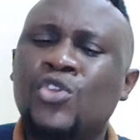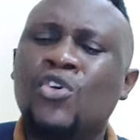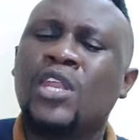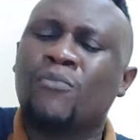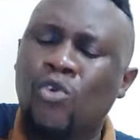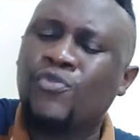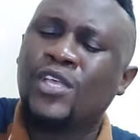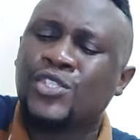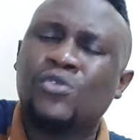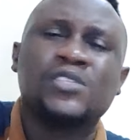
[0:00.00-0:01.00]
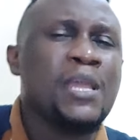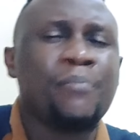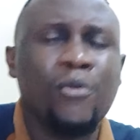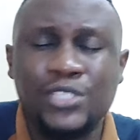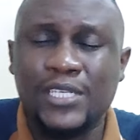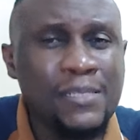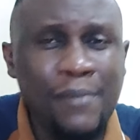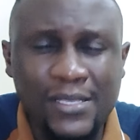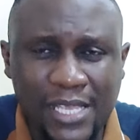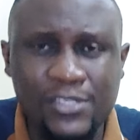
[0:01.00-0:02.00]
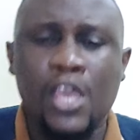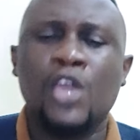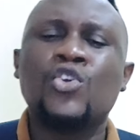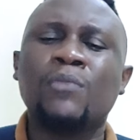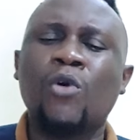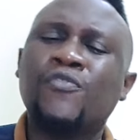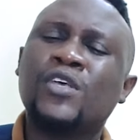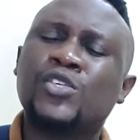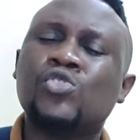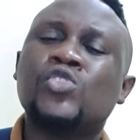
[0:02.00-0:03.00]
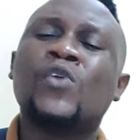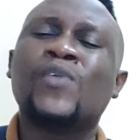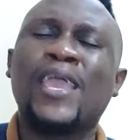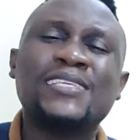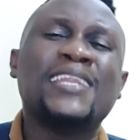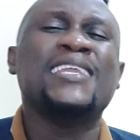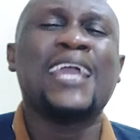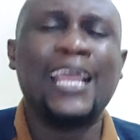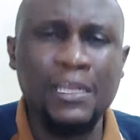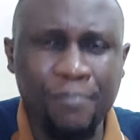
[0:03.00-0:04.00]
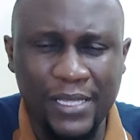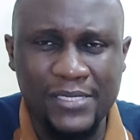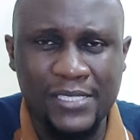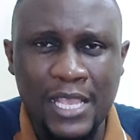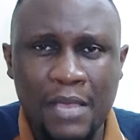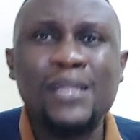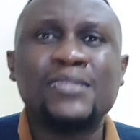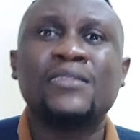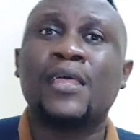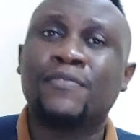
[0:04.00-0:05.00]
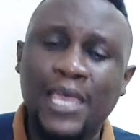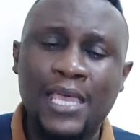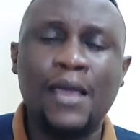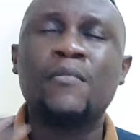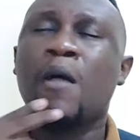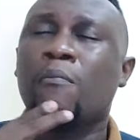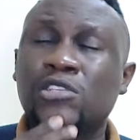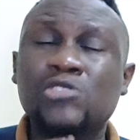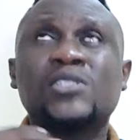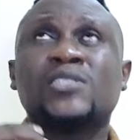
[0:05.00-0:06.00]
you remove your shoes in a bush? It doesn't make sense. You remove your shoes when you're entering in a clean place. But there, Moses was